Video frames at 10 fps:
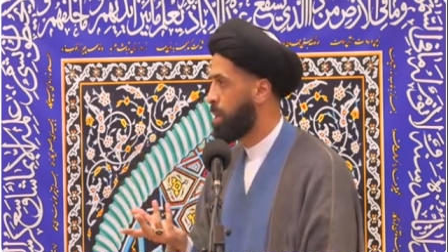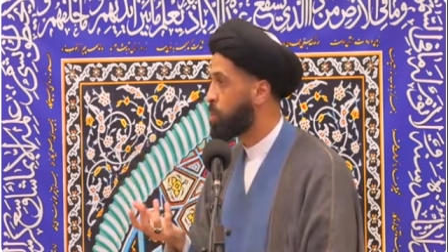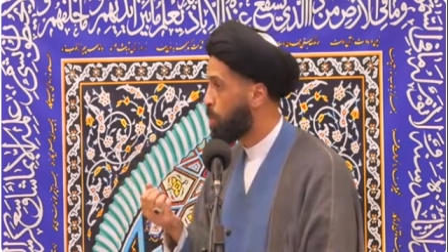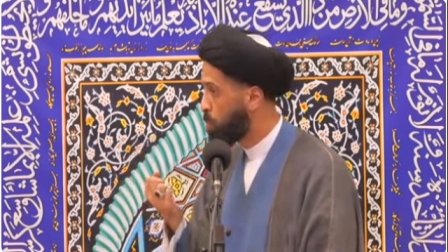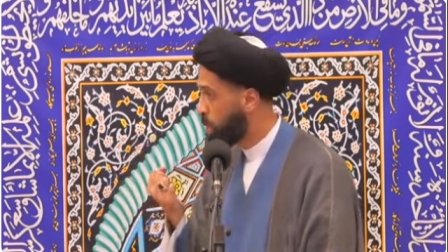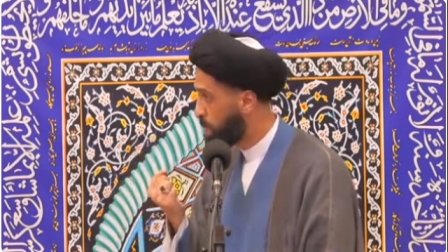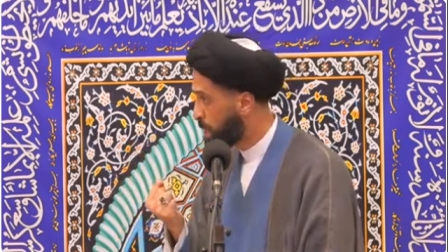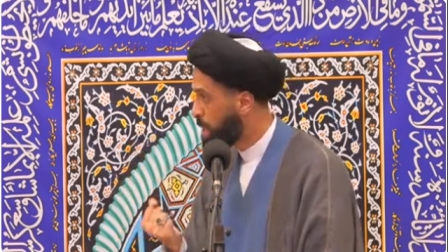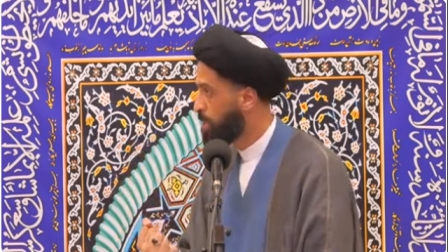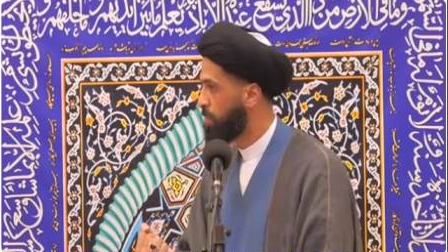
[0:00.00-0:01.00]
It's when we
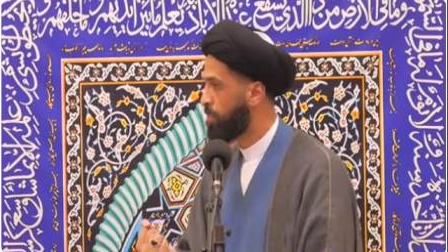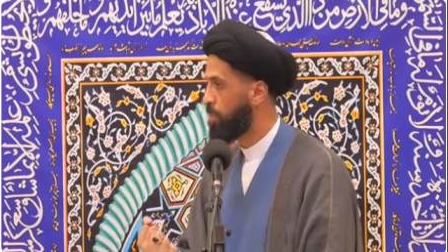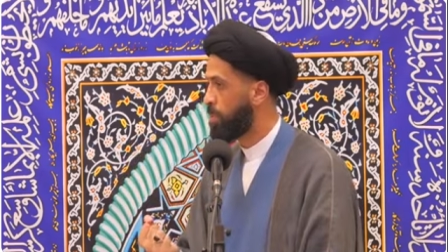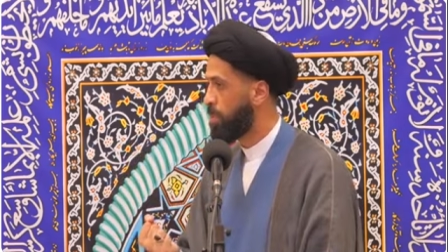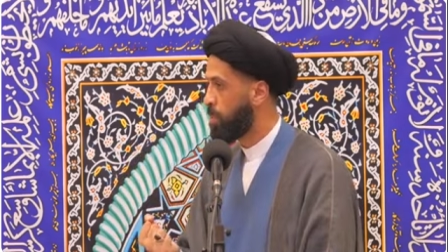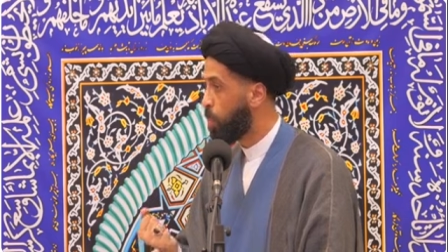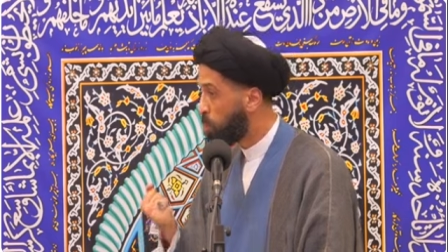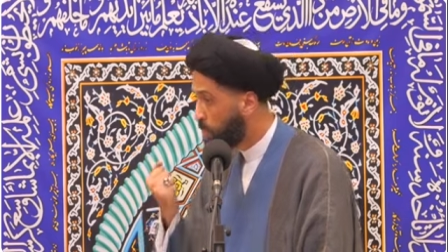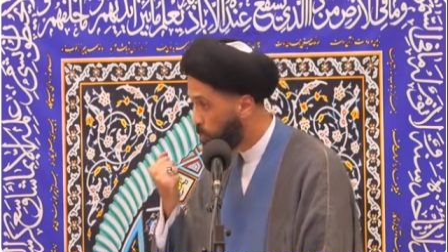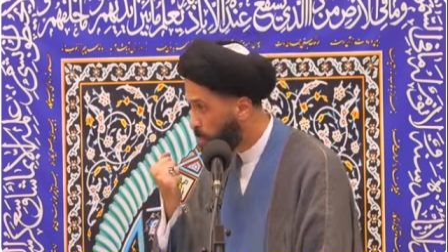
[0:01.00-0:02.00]
believe.
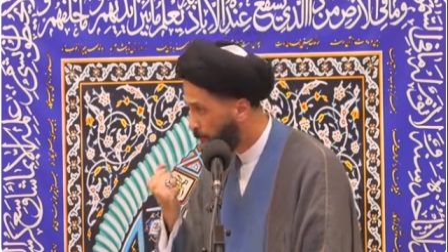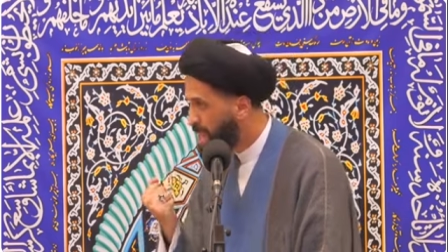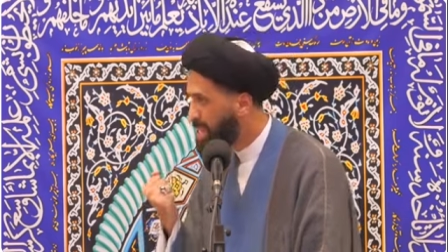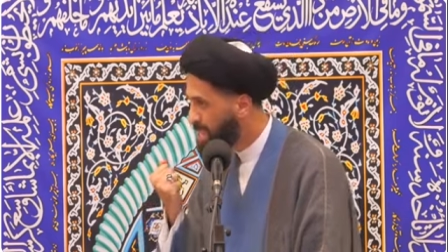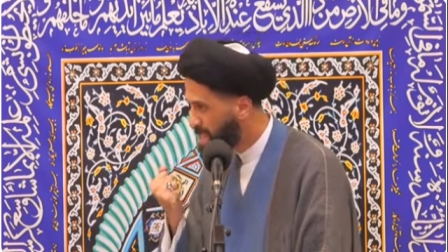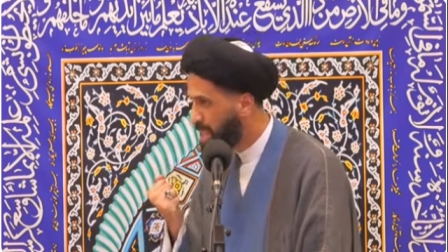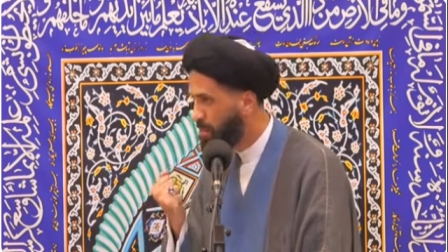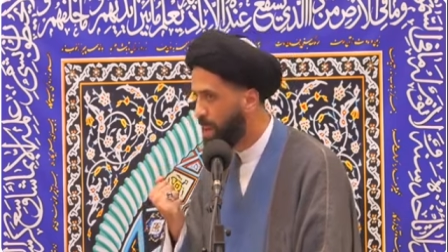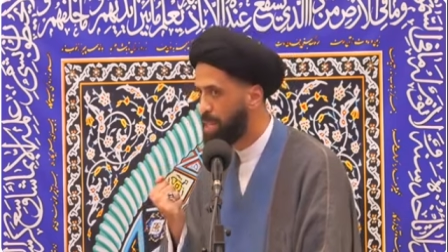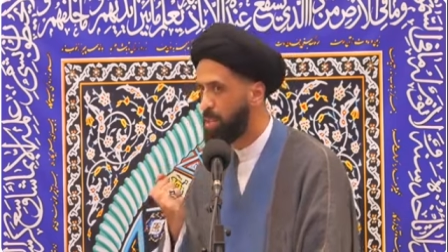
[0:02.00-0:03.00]
When we remain
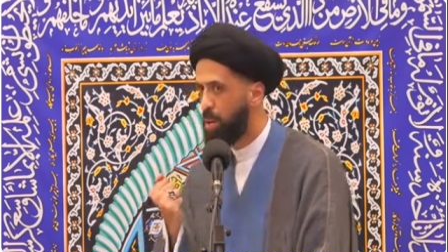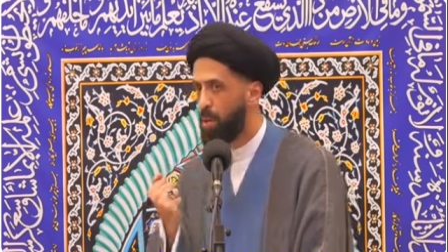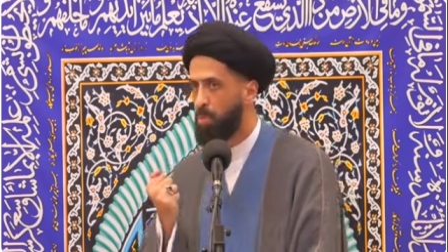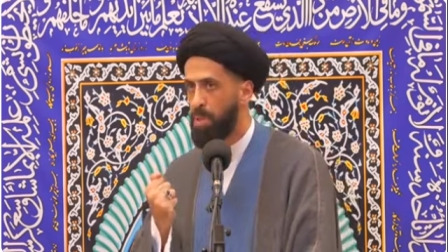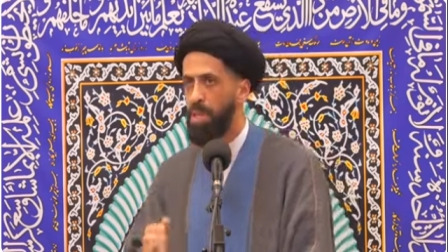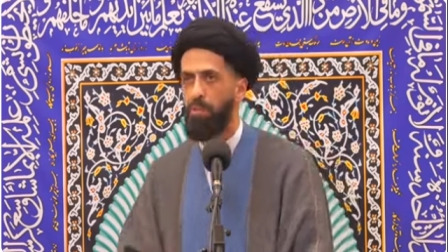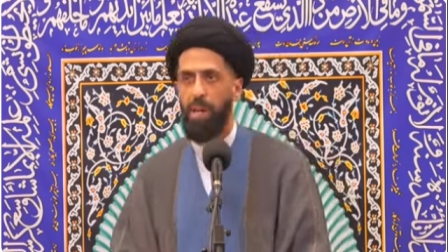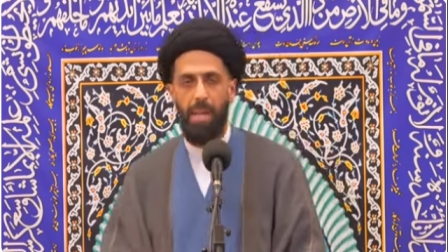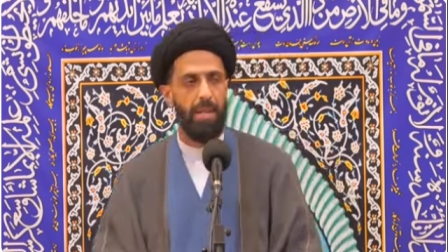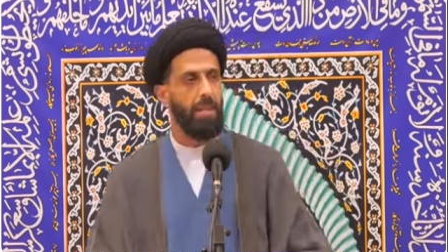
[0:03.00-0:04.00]
steadfast on our belief,
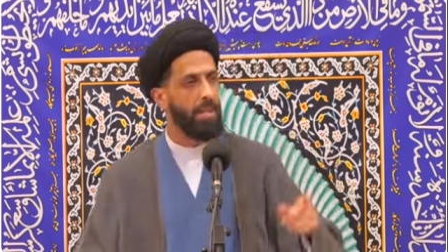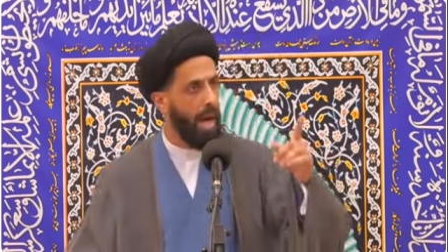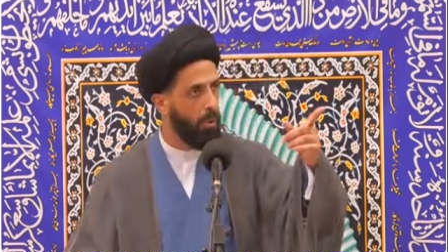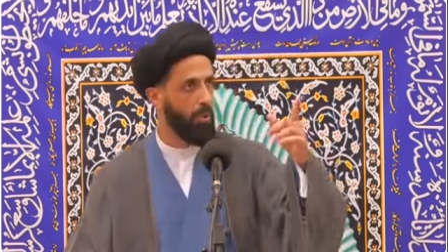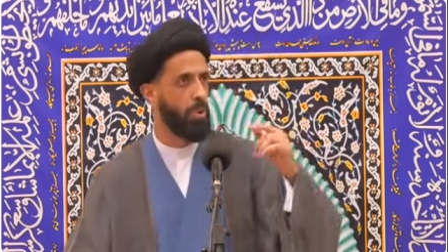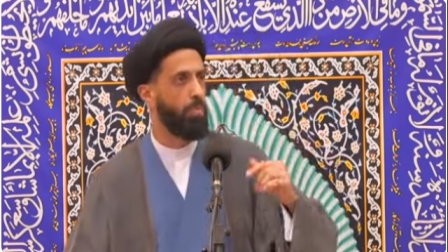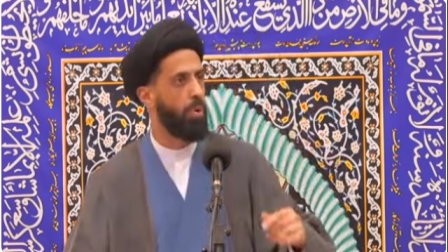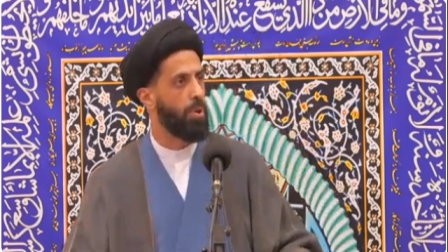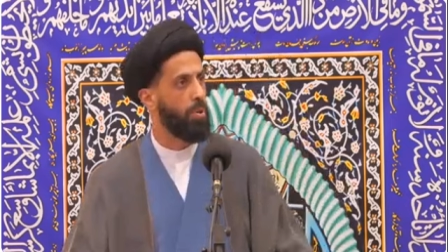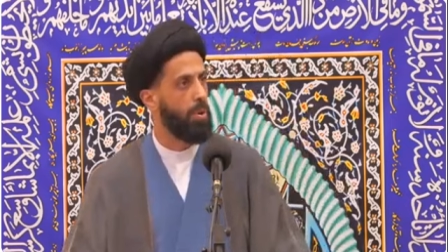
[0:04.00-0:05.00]
Allah says, I will
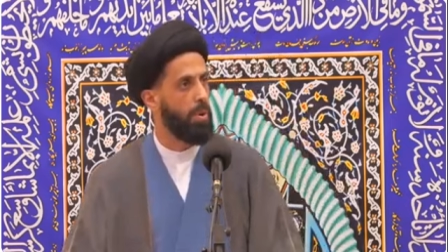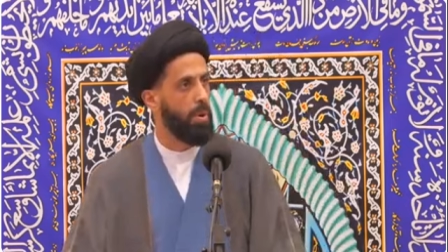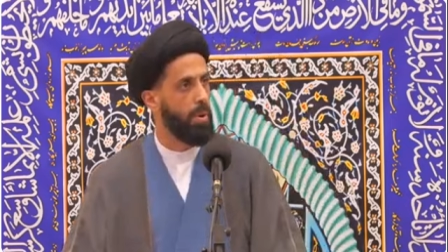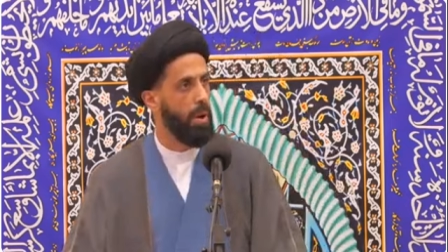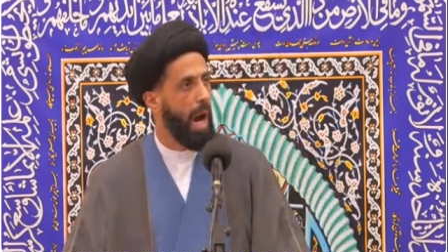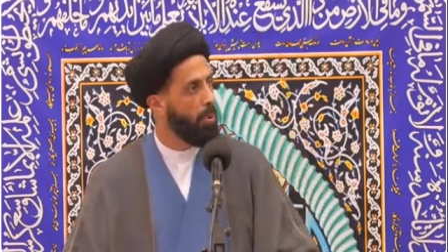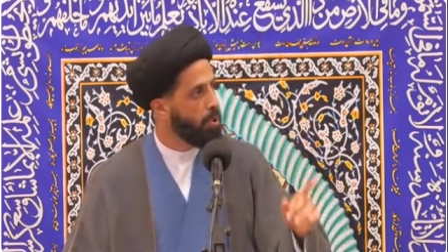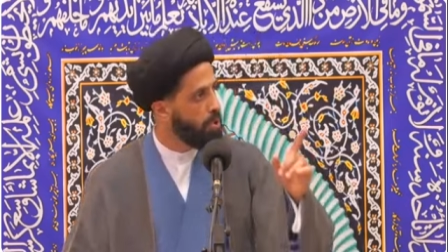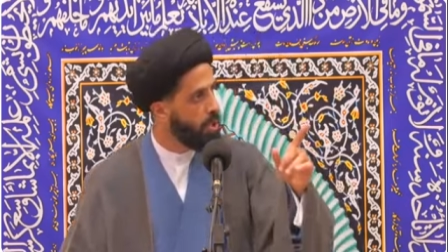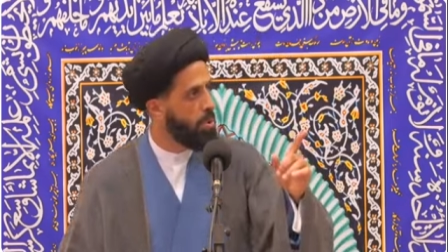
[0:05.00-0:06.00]
support you. I
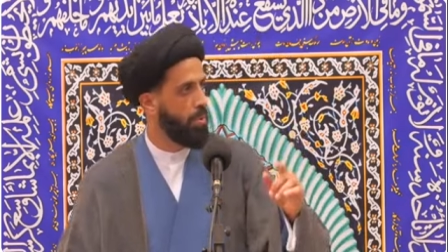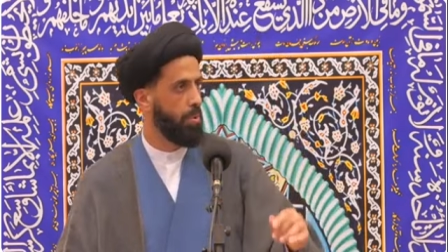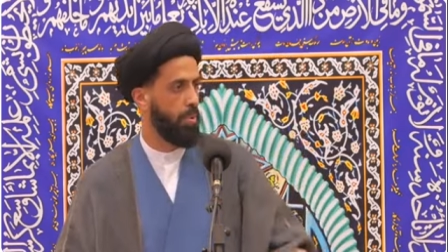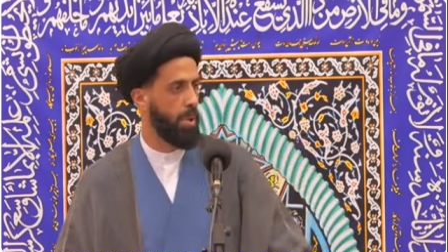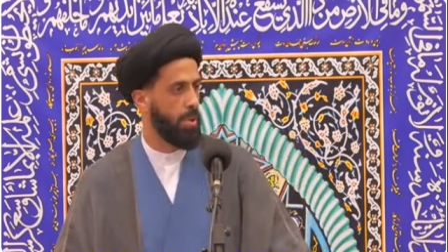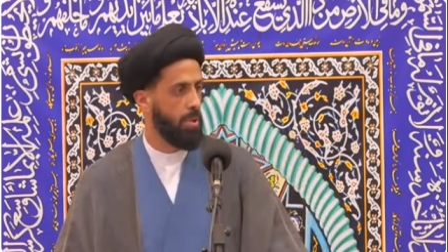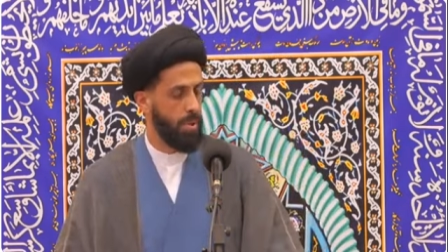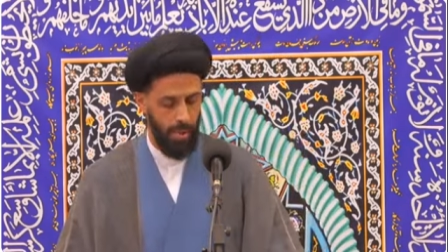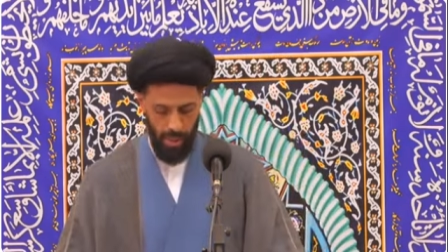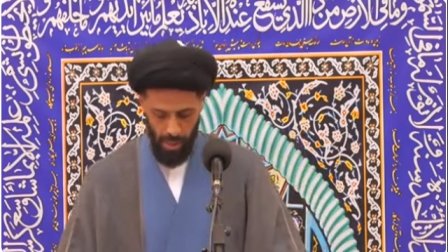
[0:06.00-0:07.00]
will see you through this.